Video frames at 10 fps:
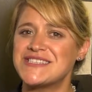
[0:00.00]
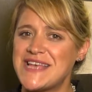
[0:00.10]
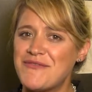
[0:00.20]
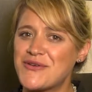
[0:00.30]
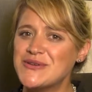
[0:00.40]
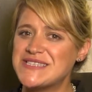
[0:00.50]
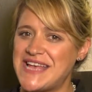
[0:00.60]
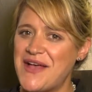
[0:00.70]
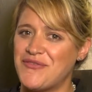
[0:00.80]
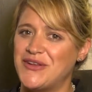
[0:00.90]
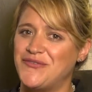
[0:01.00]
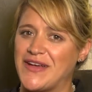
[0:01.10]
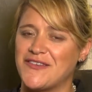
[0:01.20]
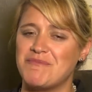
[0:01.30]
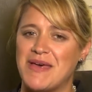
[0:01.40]
several safe and
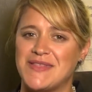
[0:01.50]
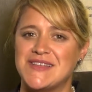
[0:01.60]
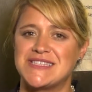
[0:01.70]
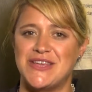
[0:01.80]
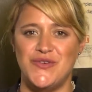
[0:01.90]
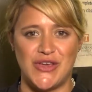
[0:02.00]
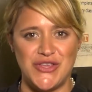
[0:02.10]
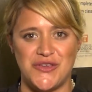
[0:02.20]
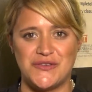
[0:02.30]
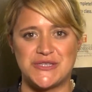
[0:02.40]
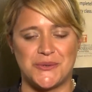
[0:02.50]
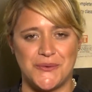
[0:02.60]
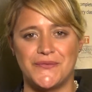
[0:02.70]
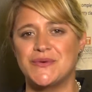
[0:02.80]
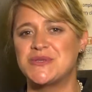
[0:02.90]
effective methods that you can use to
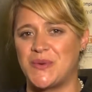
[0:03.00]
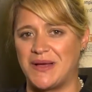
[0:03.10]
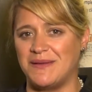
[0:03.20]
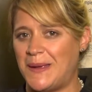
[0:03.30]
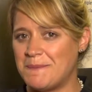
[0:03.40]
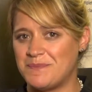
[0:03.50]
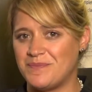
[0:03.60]
cool foods quickly.